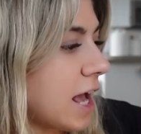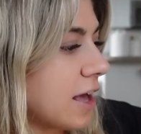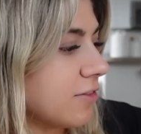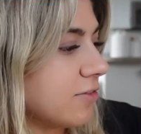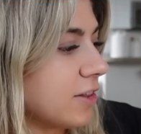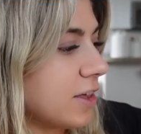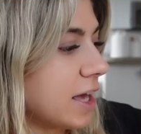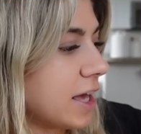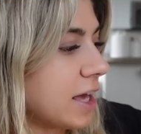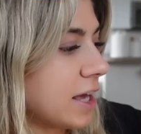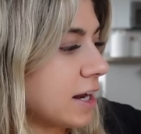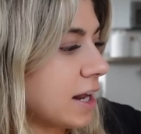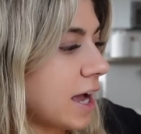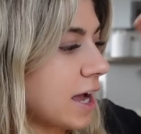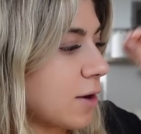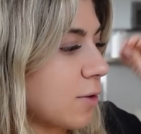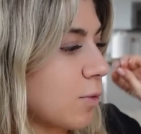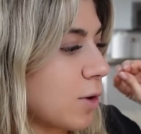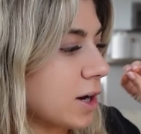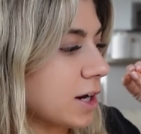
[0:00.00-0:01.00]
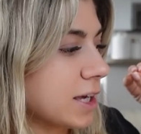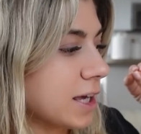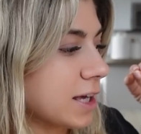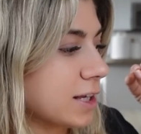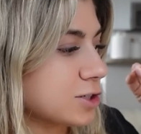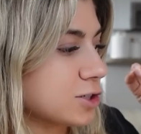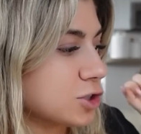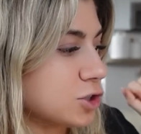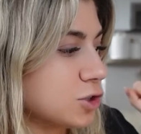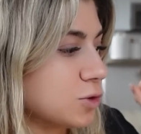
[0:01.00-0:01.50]
And then I want to
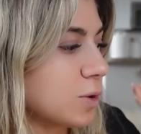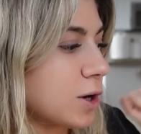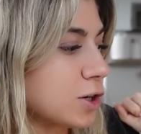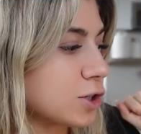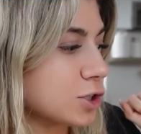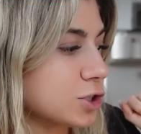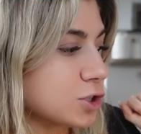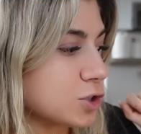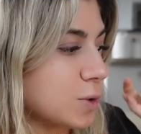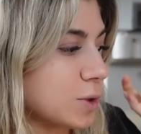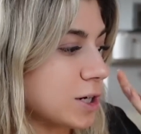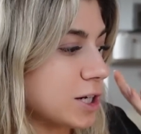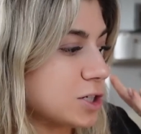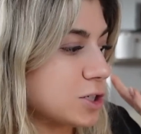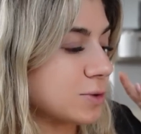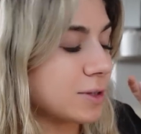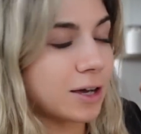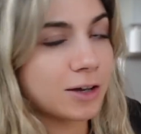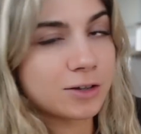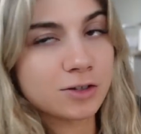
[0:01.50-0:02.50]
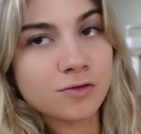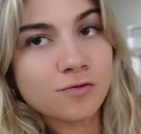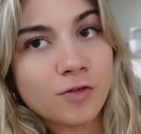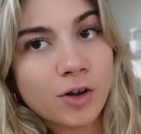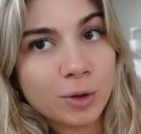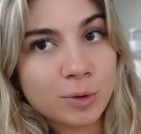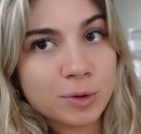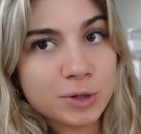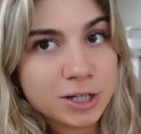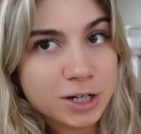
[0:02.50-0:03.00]
get 222,000
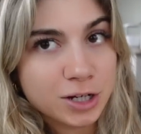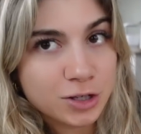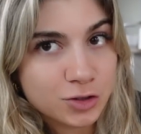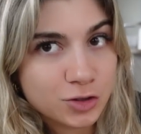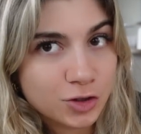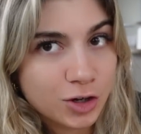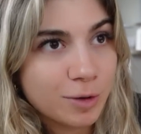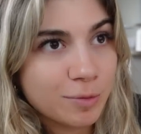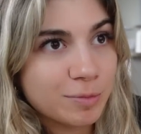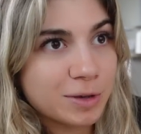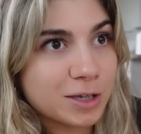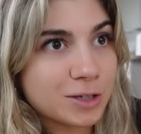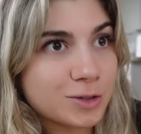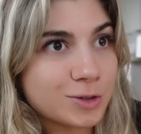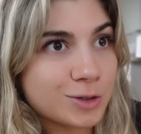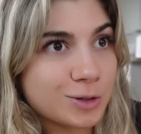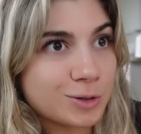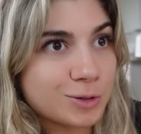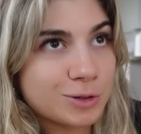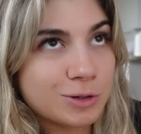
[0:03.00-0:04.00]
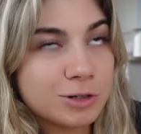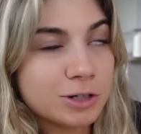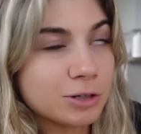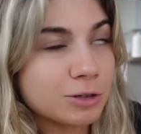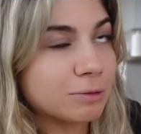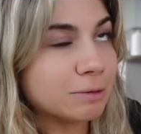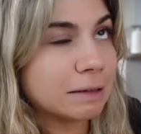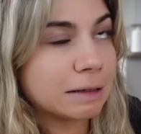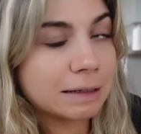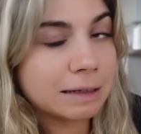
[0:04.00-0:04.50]
followers on Instagram because
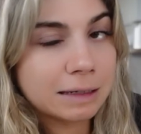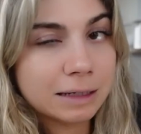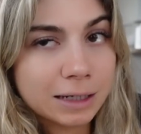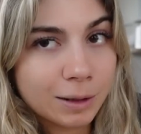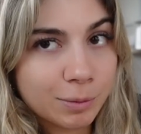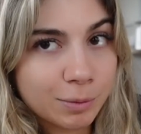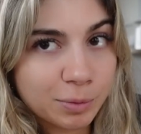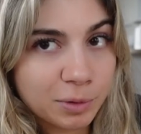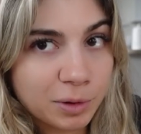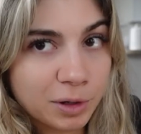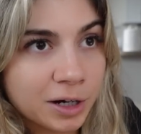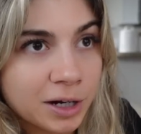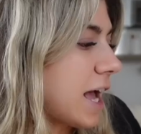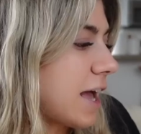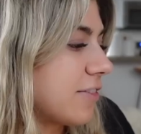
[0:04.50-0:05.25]
222, lucky number.